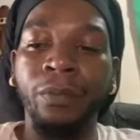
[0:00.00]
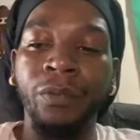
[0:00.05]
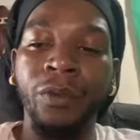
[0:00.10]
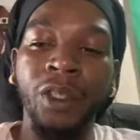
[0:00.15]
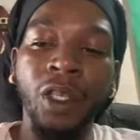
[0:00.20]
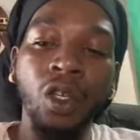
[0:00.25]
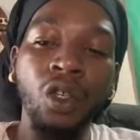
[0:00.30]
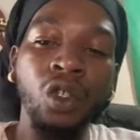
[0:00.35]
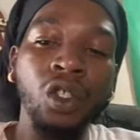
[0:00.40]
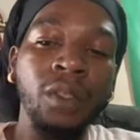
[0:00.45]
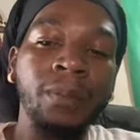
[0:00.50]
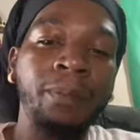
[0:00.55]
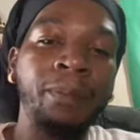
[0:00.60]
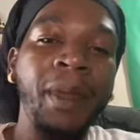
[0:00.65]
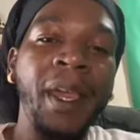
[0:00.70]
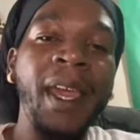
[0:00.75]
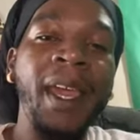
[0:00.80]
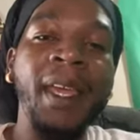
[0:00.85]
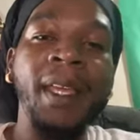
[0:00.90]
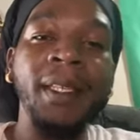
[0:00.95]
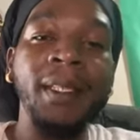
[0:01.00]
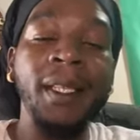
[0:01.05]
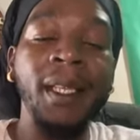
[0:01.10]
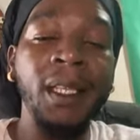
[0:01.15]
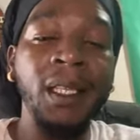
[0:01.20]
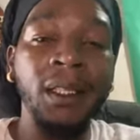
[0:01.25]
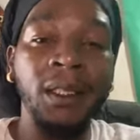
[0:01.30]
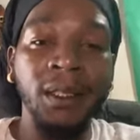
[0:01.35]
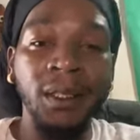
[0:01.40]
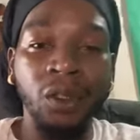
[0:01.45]
Those bad
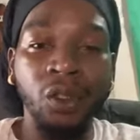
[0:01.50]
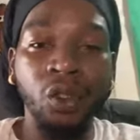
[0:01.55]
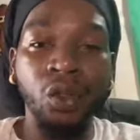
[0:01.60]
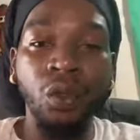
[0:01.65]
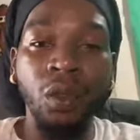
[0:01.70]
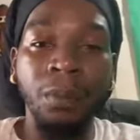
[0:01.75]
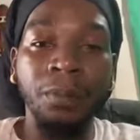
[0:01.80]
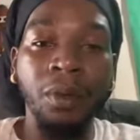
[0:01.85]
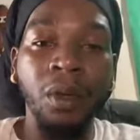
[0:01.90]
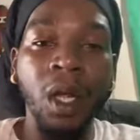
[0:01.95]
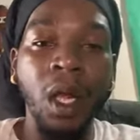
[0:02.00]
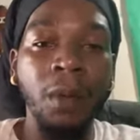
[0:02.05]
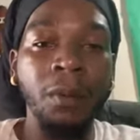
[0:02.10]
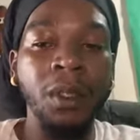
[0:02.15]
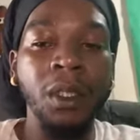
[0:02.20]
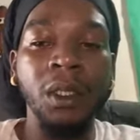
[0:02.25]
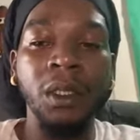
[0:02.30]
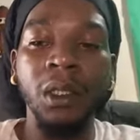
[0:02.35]
days that you were promised